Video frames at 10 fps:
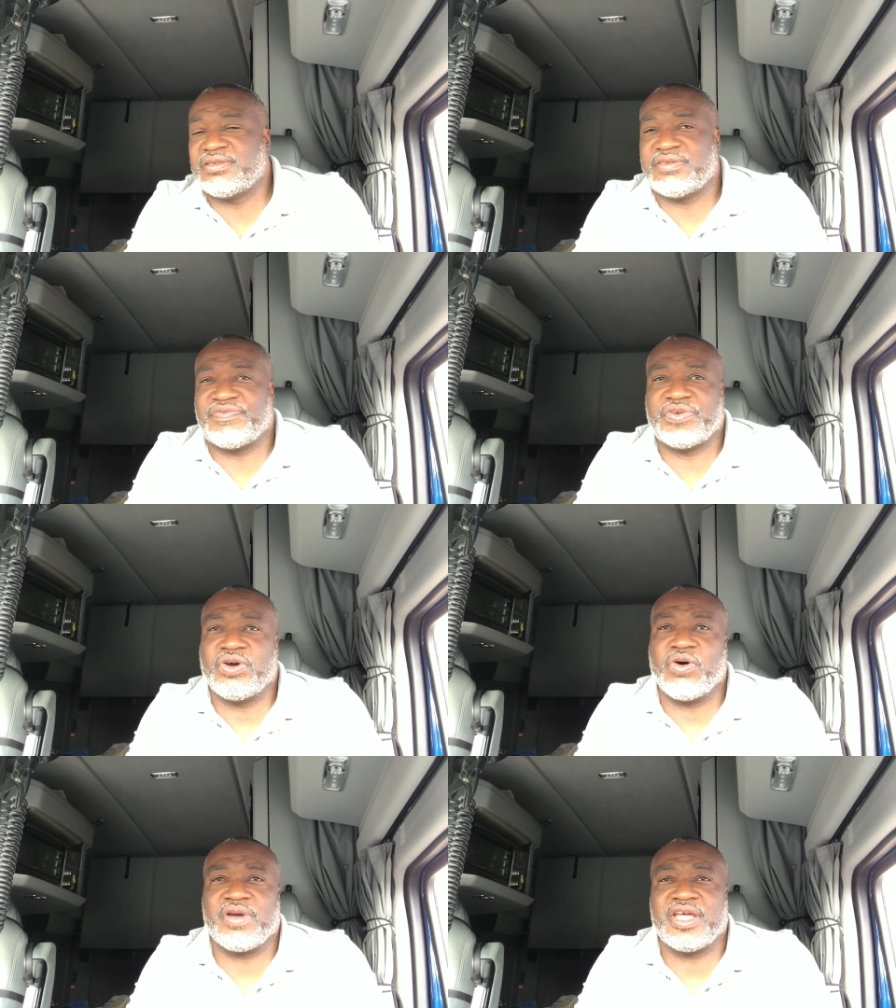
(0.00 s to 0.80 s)
if you
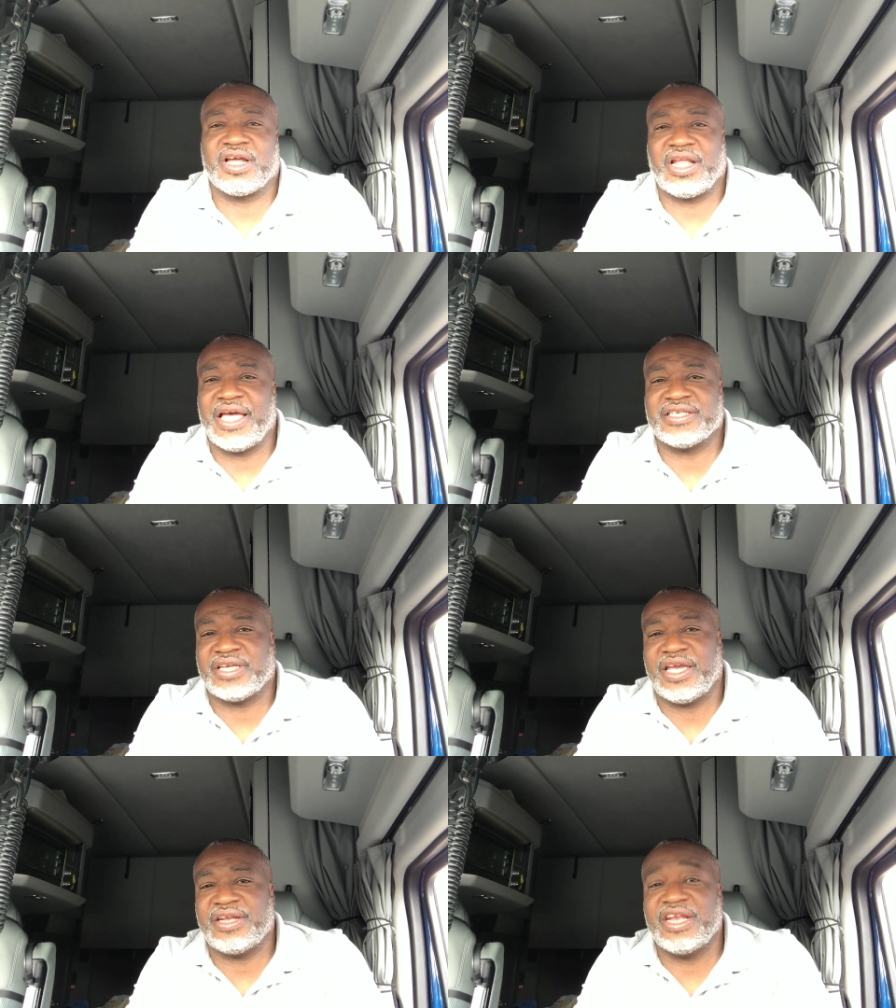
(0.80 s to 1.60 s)
go get a Class A
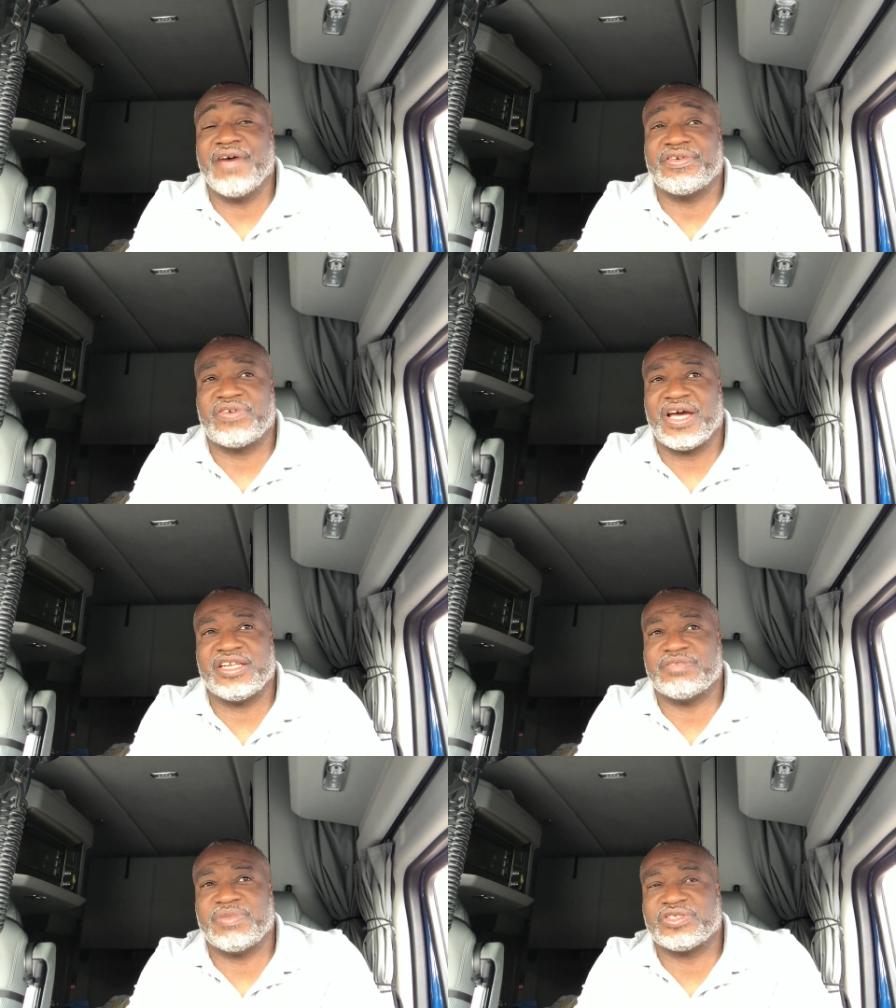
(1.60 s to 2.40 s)
and never drive
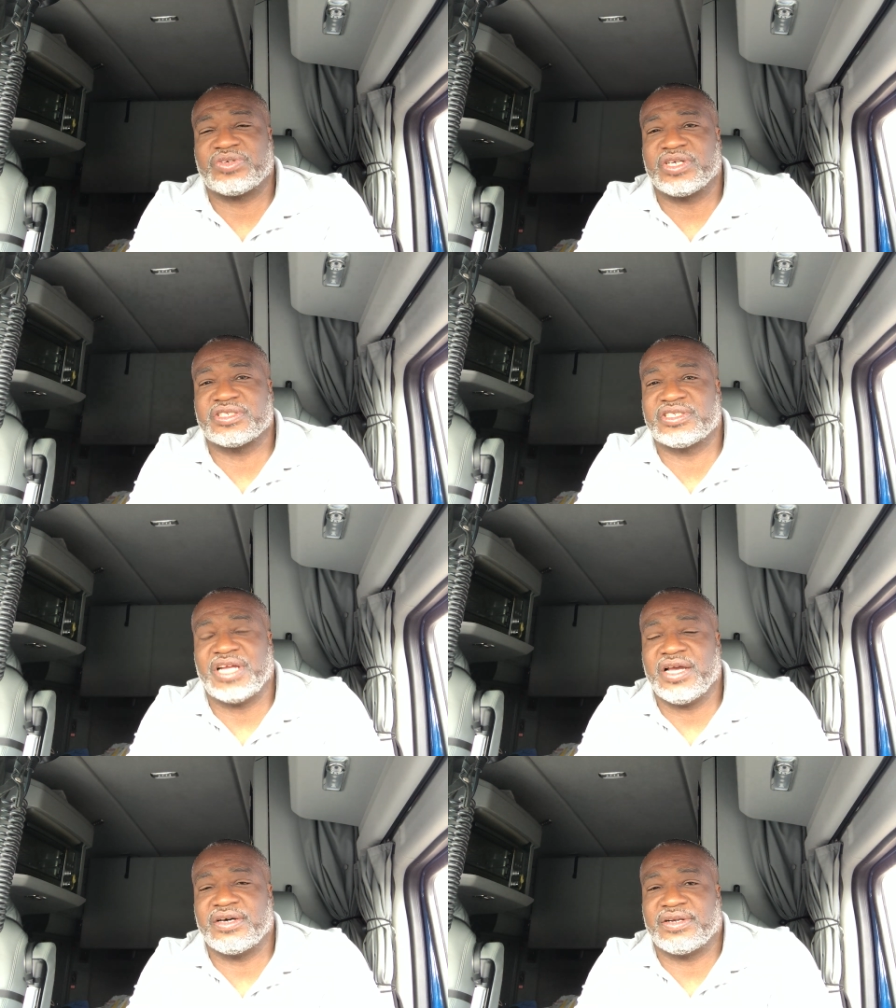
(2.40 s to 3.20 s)
these big trucks, it's
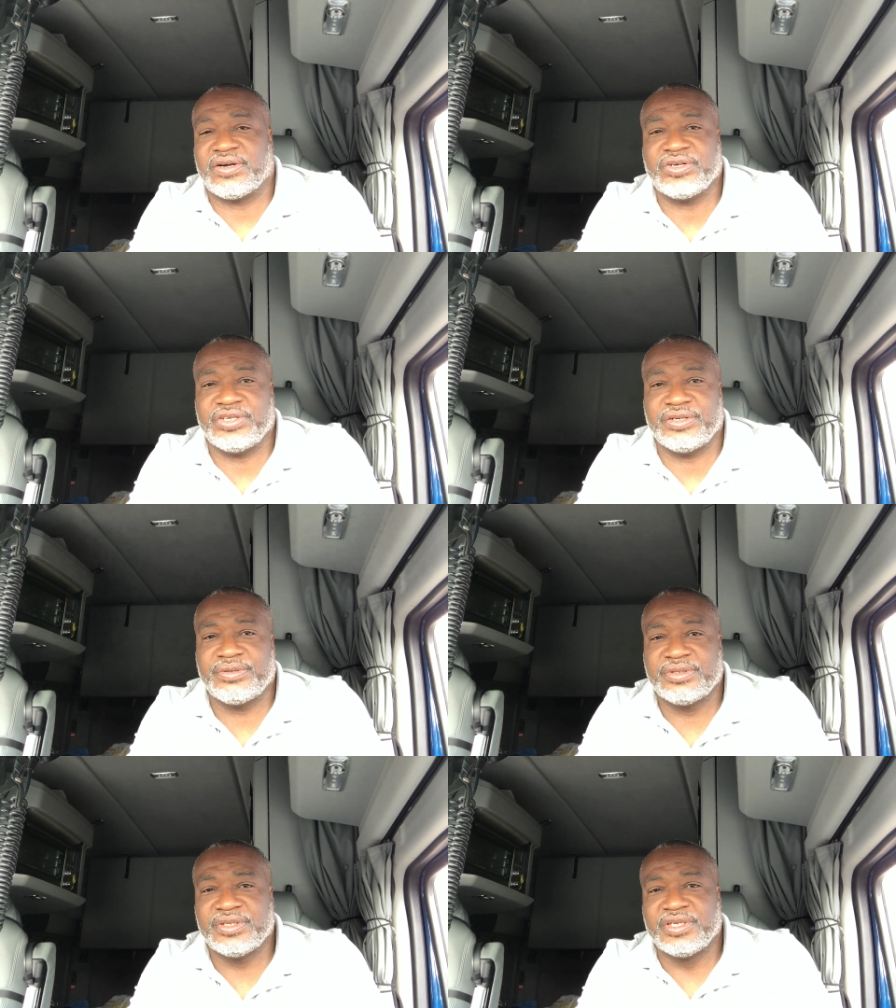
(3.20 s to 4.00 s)
not going to hurt you
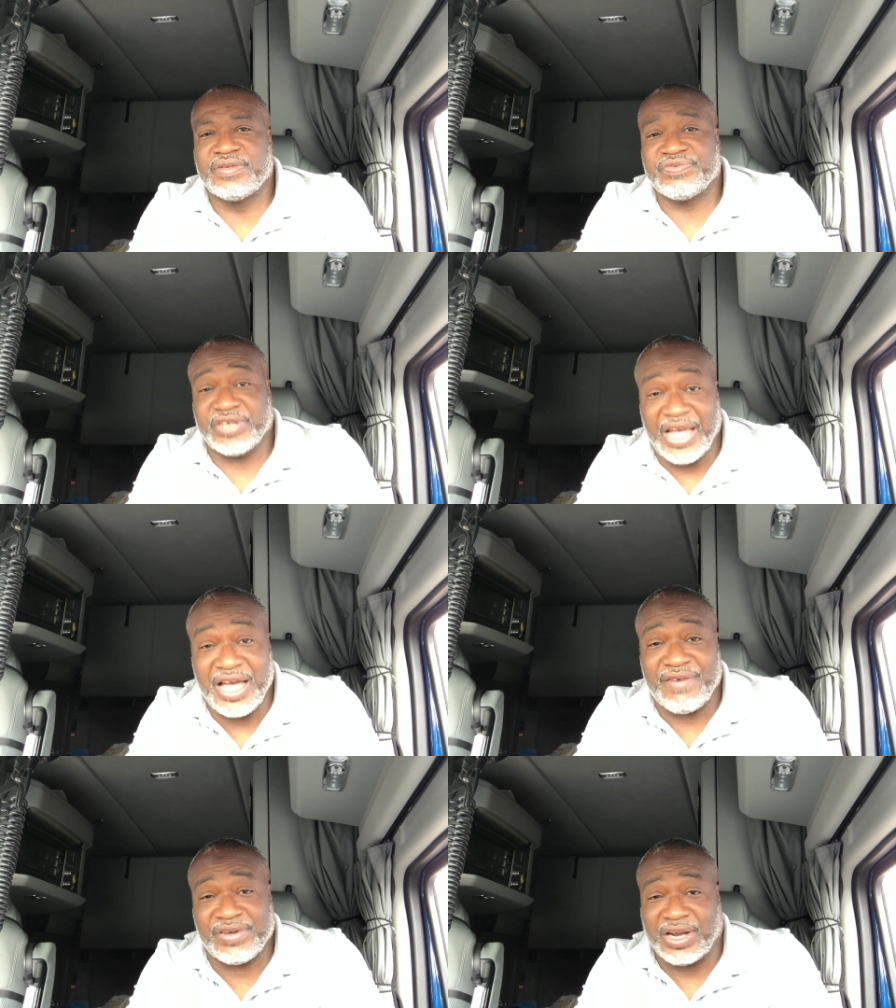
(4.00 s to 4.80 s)
to
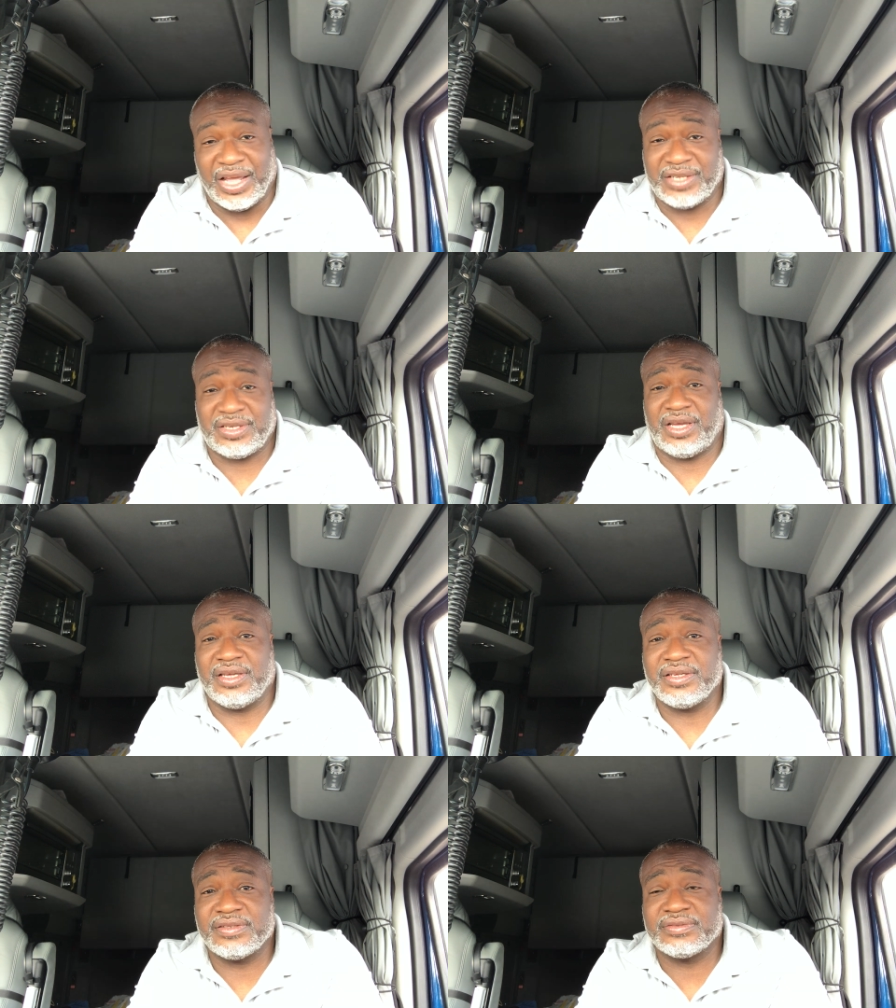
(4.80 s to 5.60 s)
have a Class A, okay?
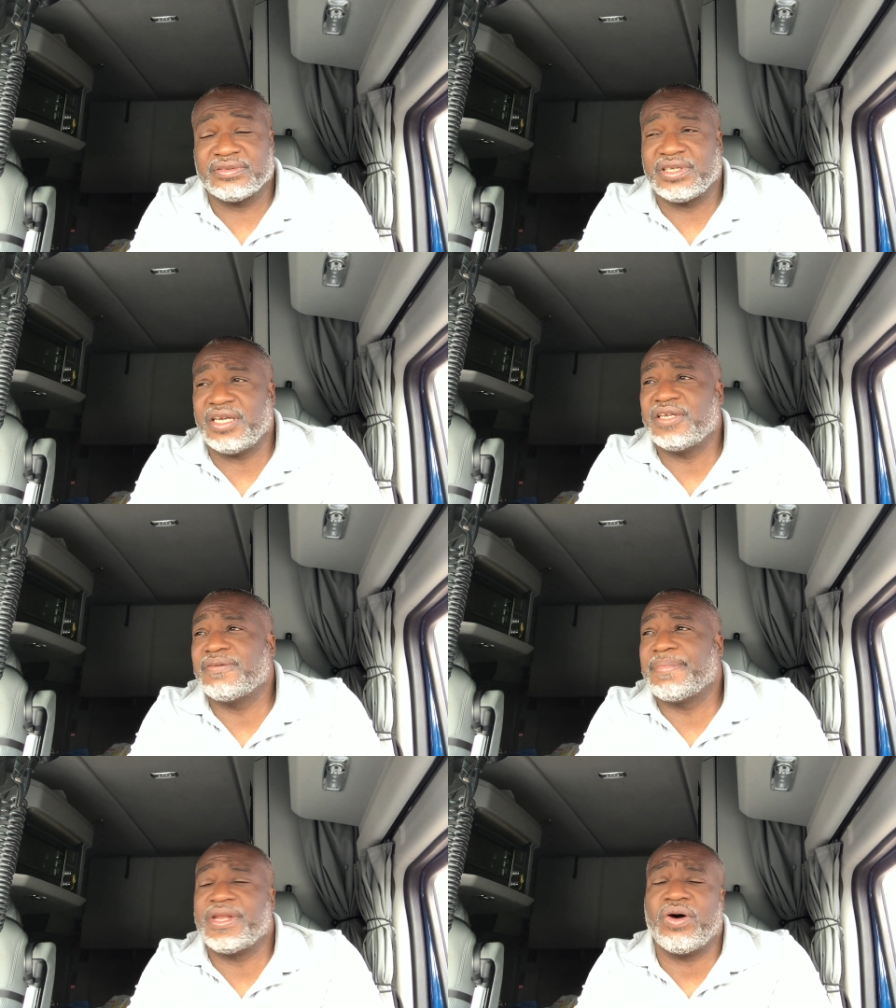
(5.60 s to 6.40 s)

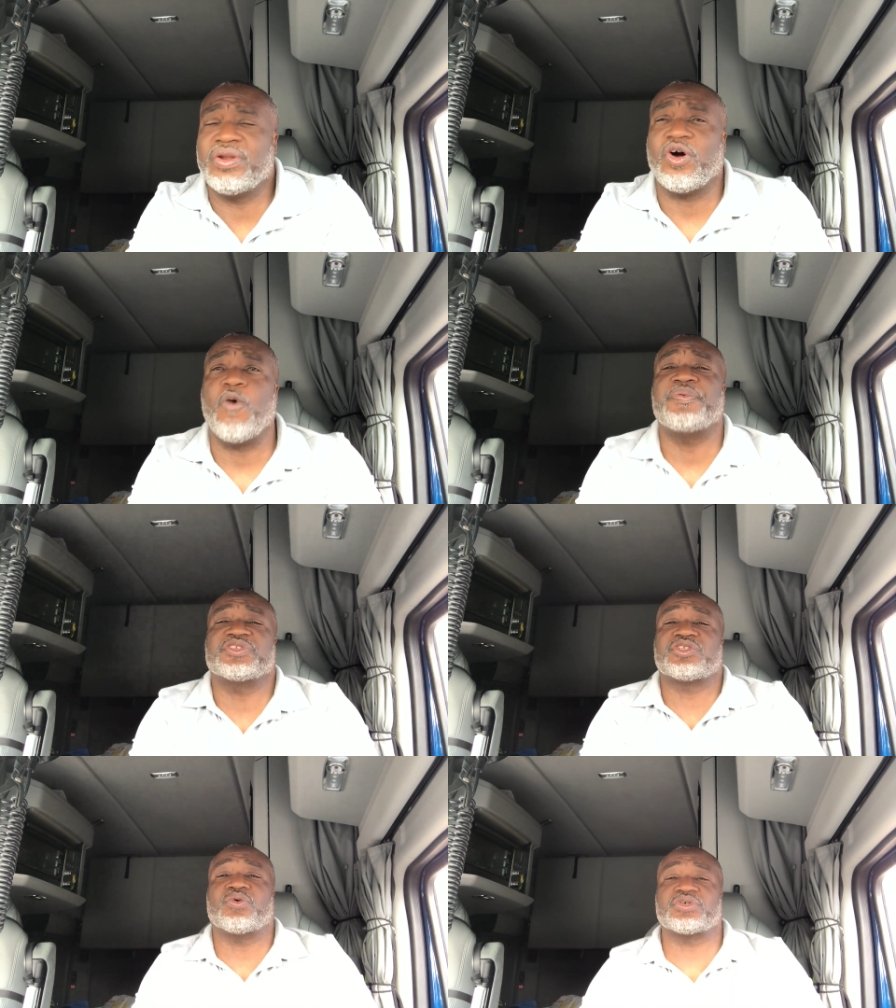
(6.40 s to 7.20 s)
It only
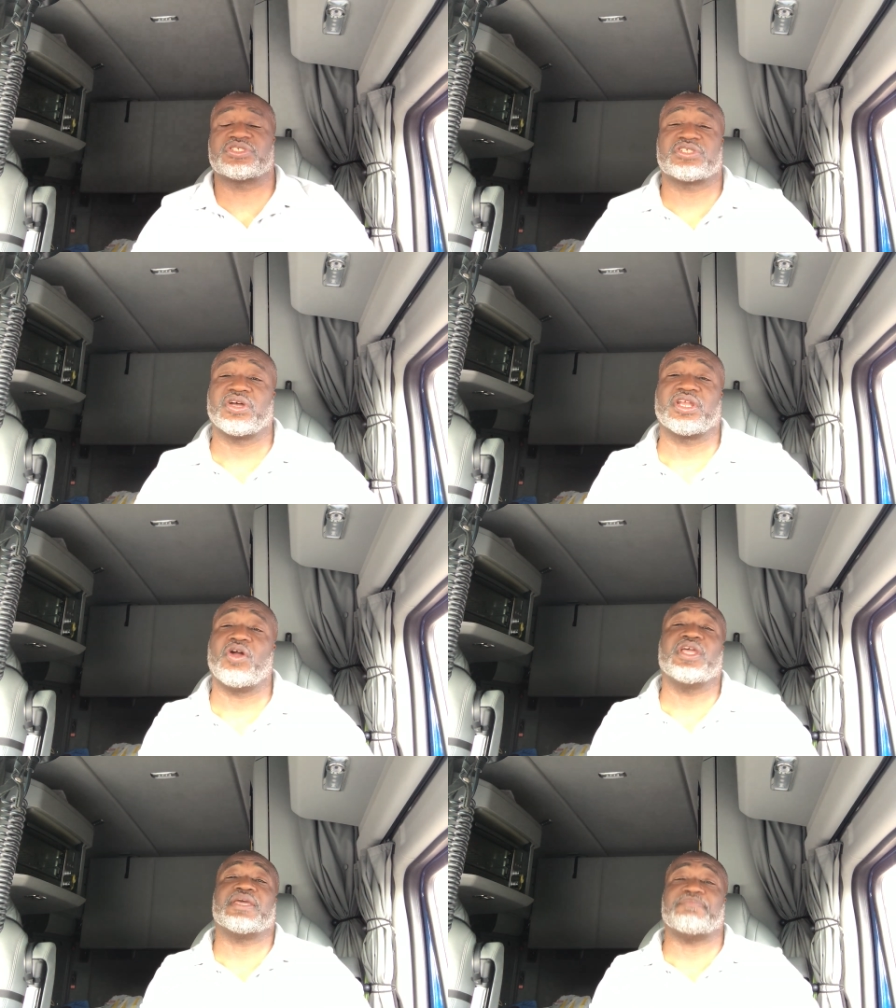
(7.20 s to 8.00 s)
opens doors. It can
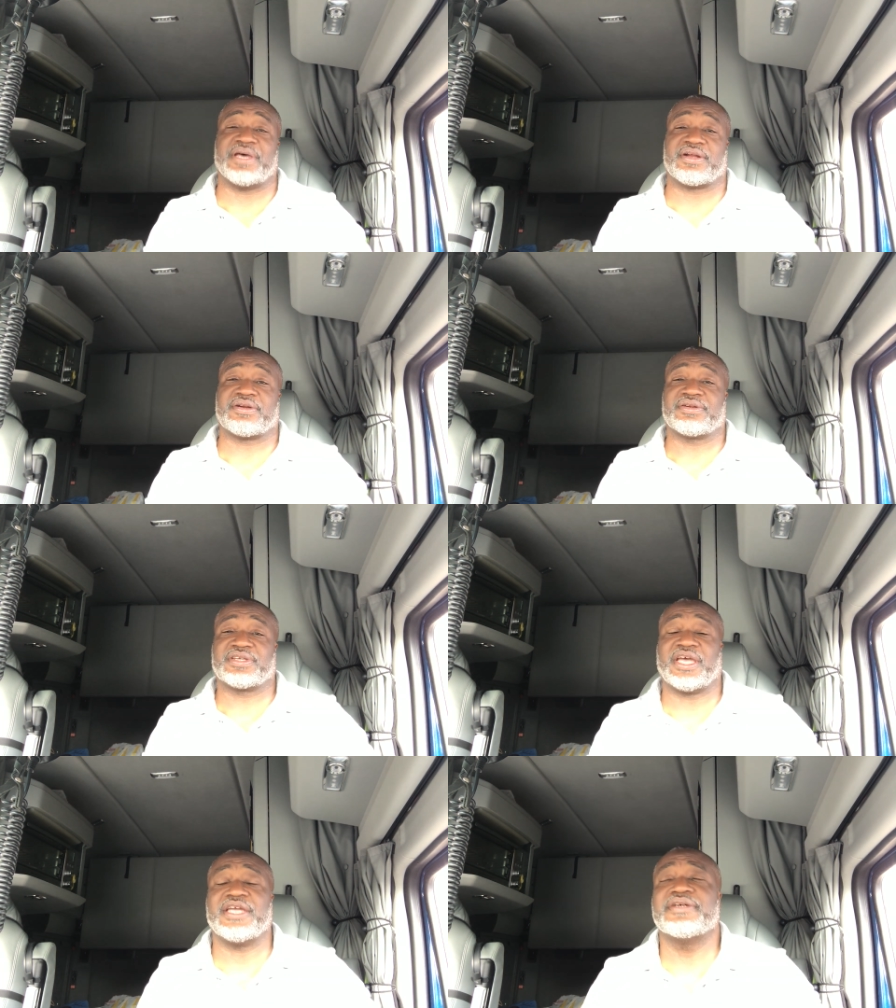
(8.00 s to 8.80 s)
only get better,
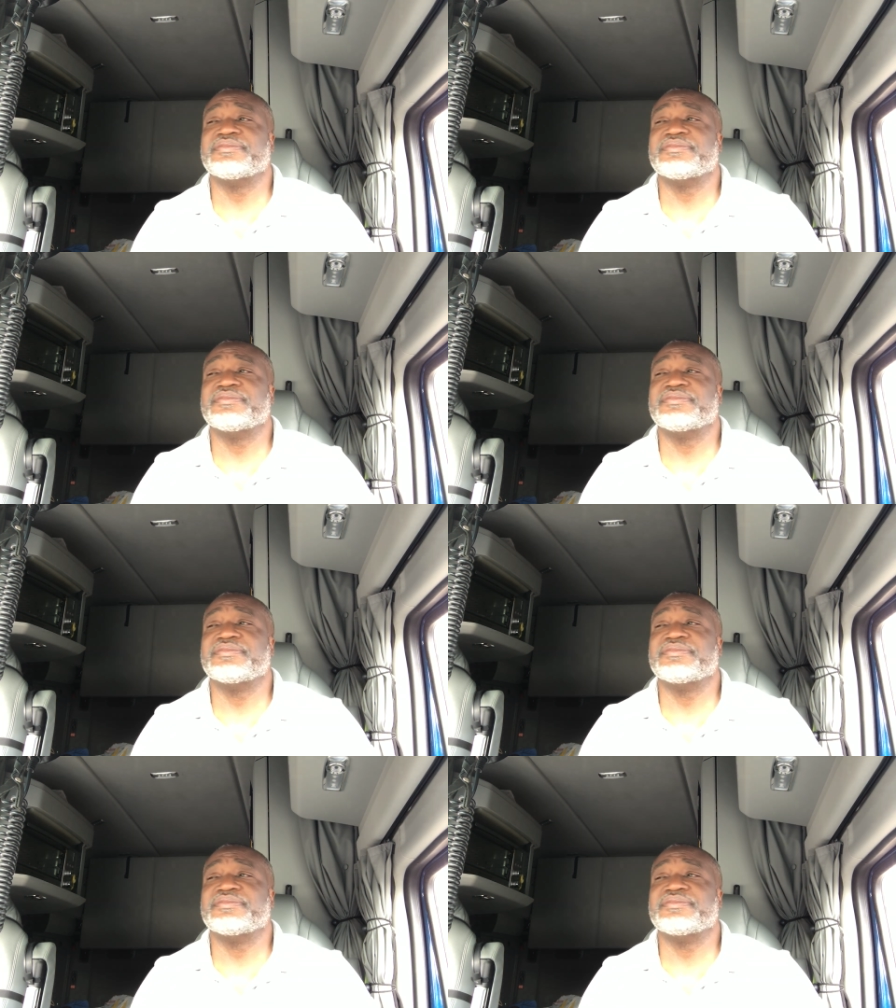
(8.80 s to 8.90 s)
okay?